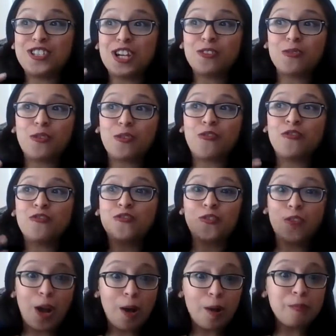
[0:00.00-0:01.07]
general
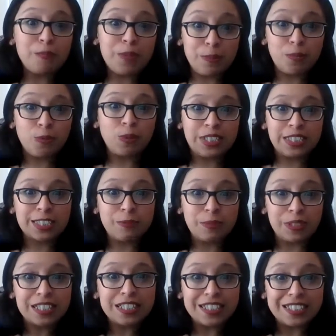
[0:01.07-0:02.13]
from people with
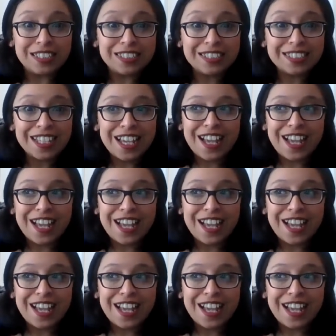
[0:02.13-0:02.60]
disabilities,